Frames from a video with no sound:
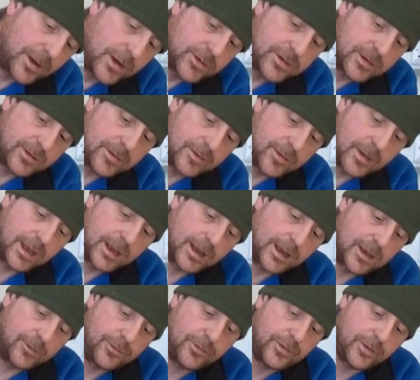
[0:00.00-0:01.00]
because
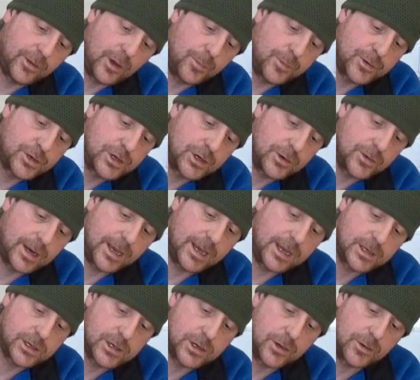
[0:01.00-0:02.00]
it gives you the
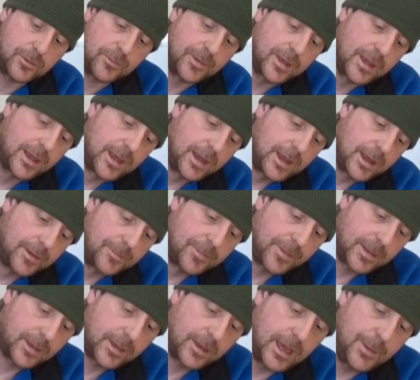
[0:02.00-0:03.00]
opportunity to
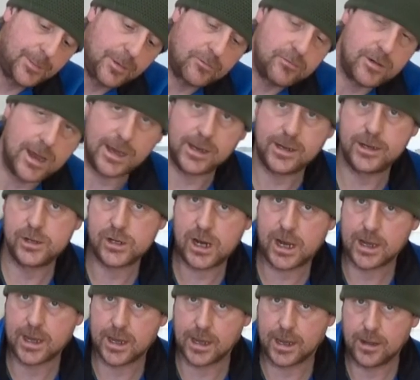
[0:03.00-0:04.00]
keep a rain
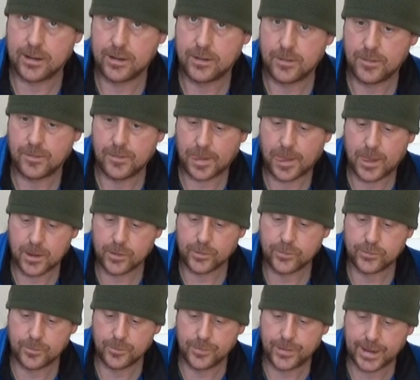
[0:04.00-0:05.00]
jacket or
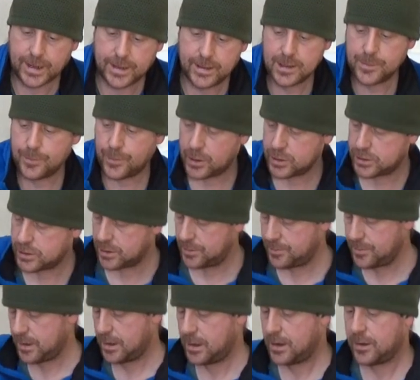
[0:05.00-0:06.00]
something in the
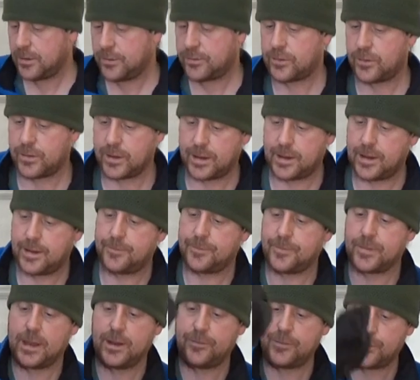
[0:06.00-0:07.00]
bottom so
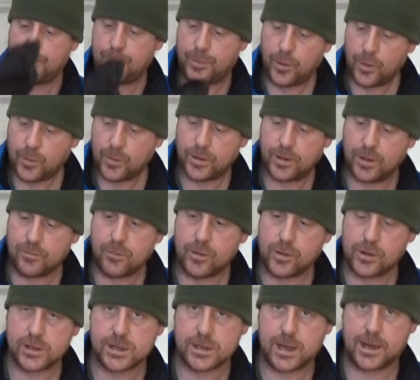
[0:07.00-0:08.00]
if you put your
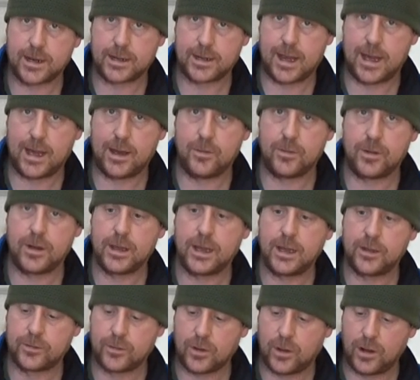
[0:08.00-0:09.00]
rucksack
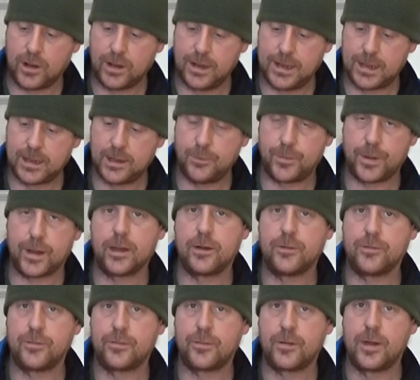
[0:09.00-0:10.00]
down, it's got a little bit
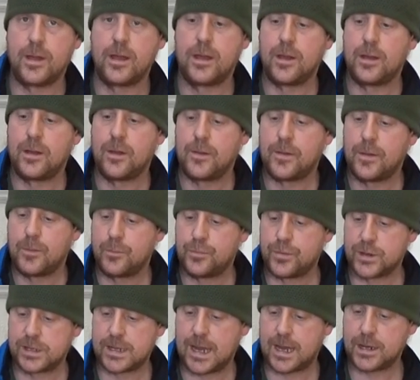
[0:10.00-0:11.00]
of
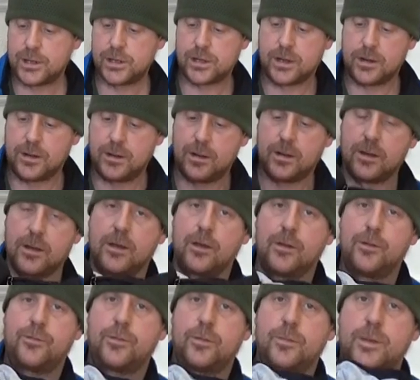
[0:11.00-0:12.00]
protection
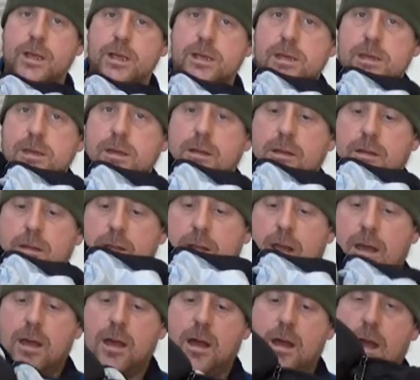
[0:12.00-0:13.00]
from
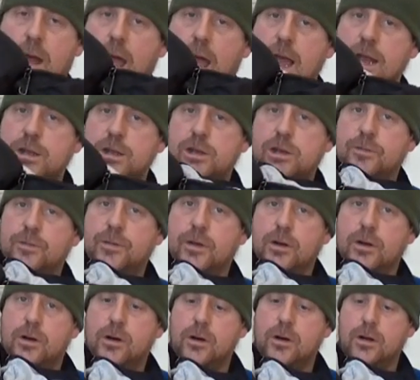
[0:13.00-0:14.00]
this edge of
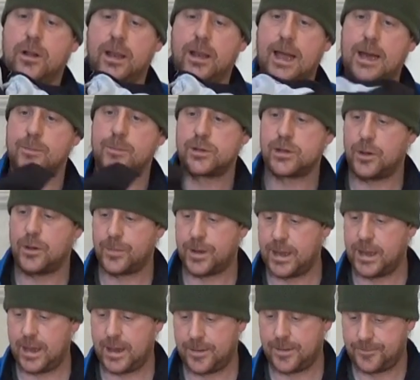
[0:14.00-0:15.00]
your
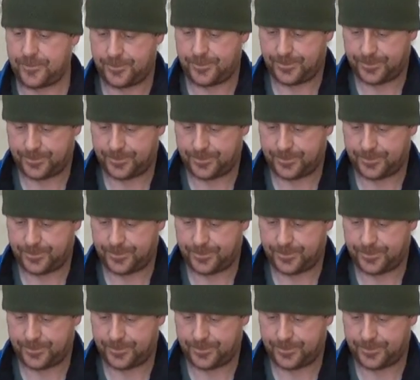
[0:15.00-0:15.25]
laptop.